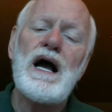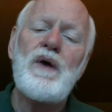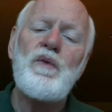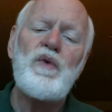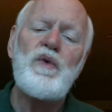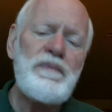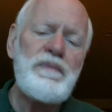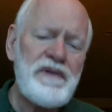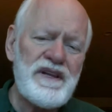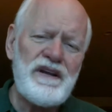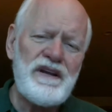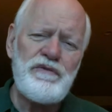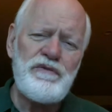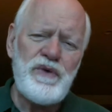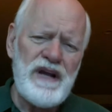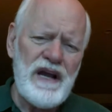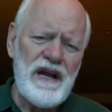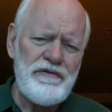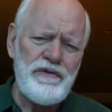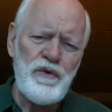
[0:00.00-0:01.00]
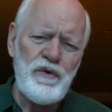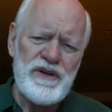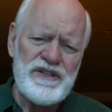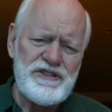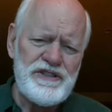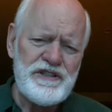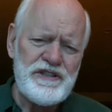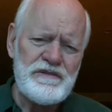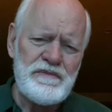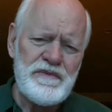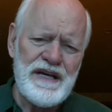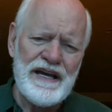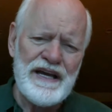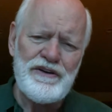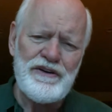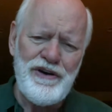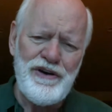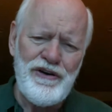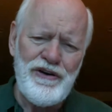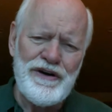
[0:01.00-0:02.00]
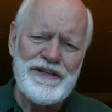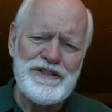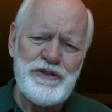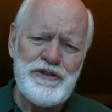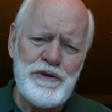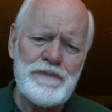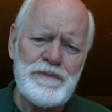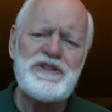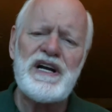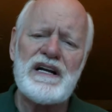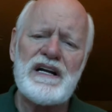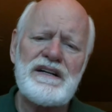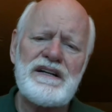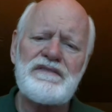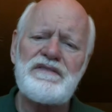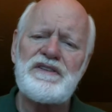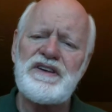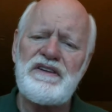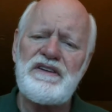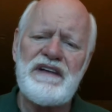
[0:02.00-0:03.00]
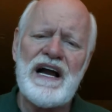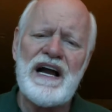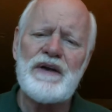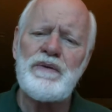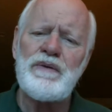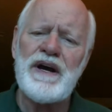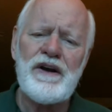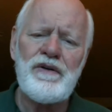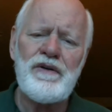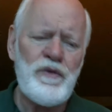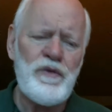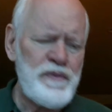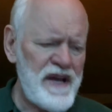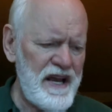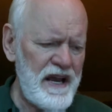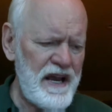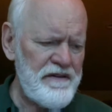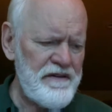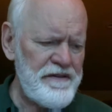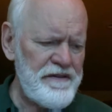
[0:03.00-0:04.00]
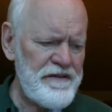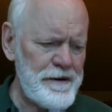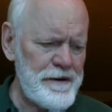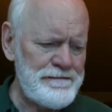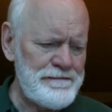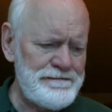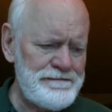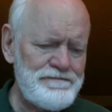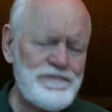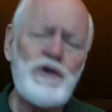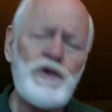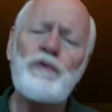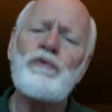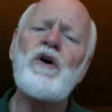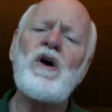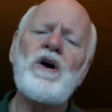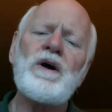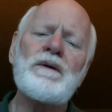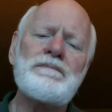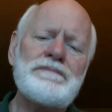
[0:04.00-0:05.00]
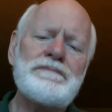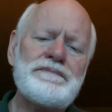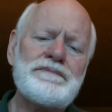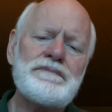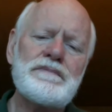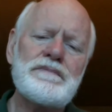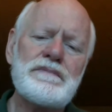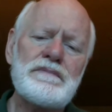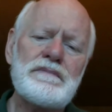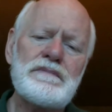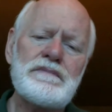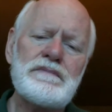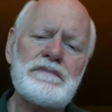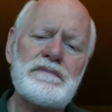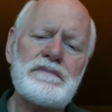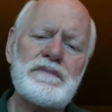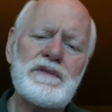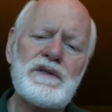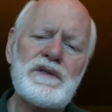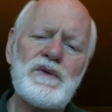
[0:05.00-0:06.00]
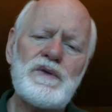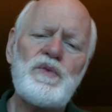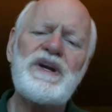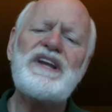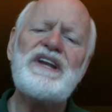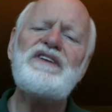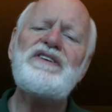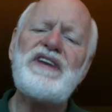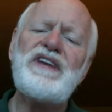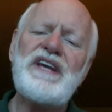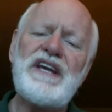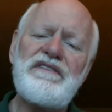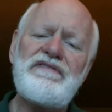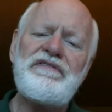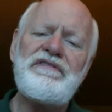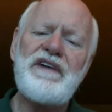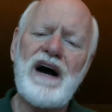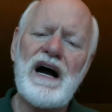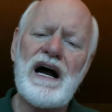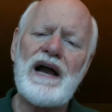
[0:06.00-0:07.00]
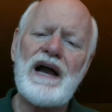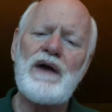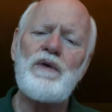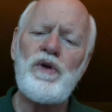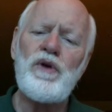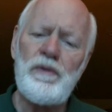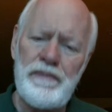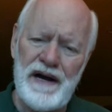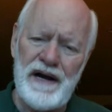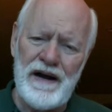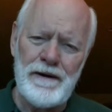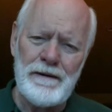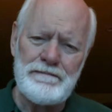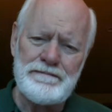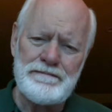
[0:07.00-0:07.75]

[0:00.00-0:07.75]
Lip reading: We believe we have the wisdom and courage to objectively evaluate our own behavior. Wrong. We deify willpower.